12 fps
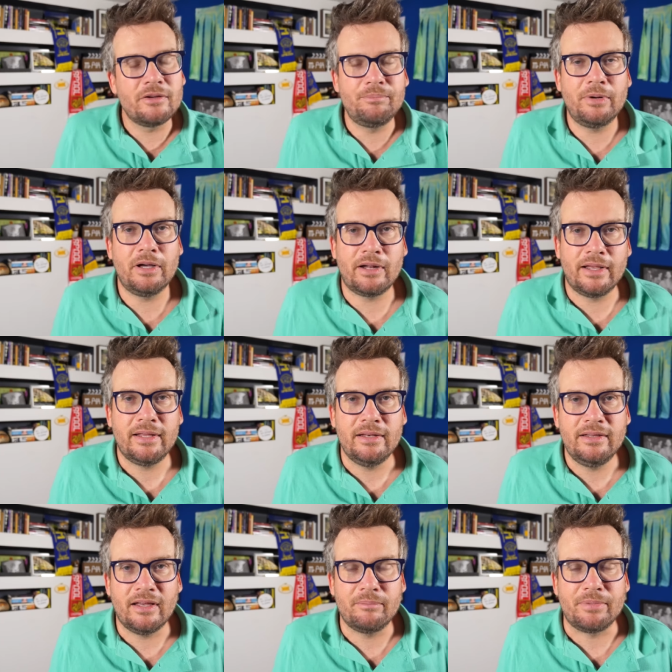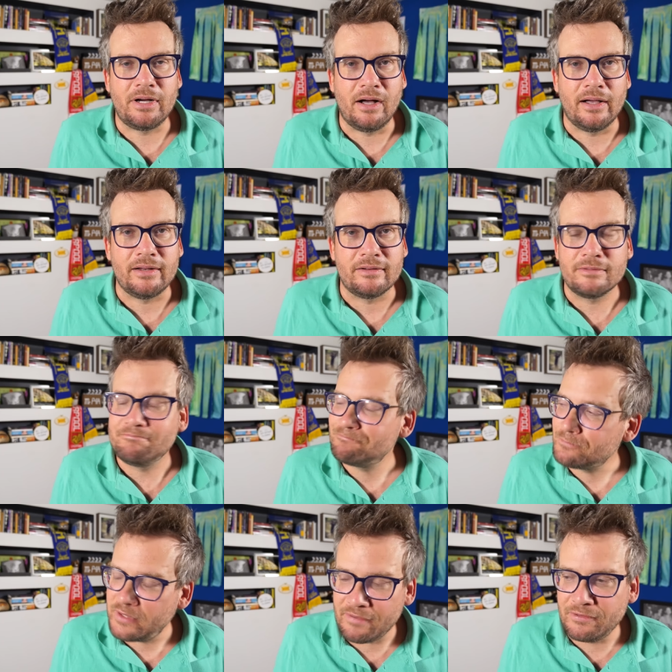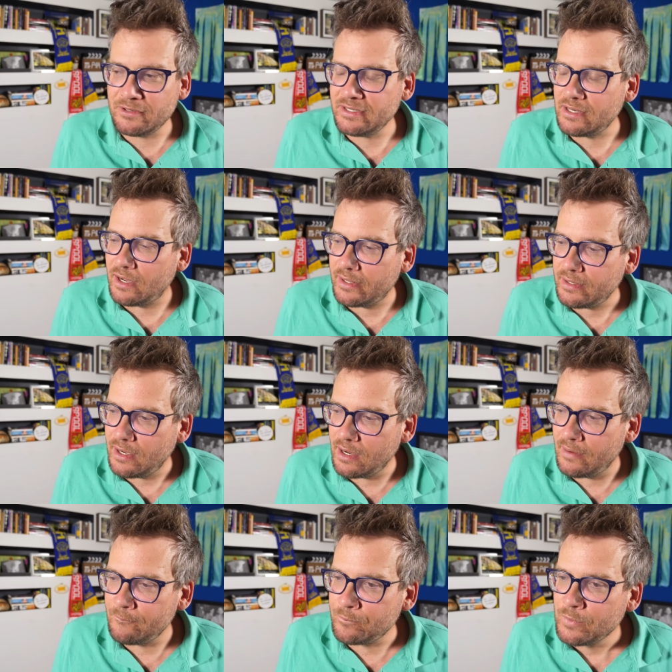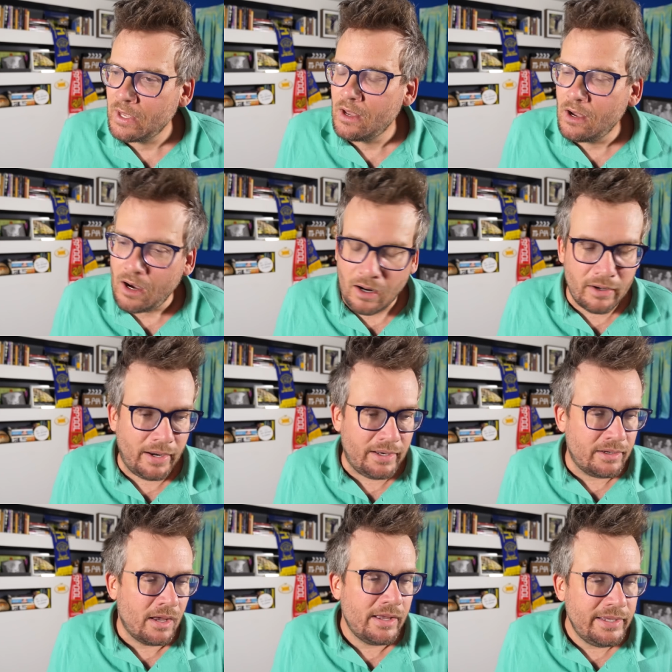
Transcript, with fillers: a butt I can get behind. Definitely not. Um, all right.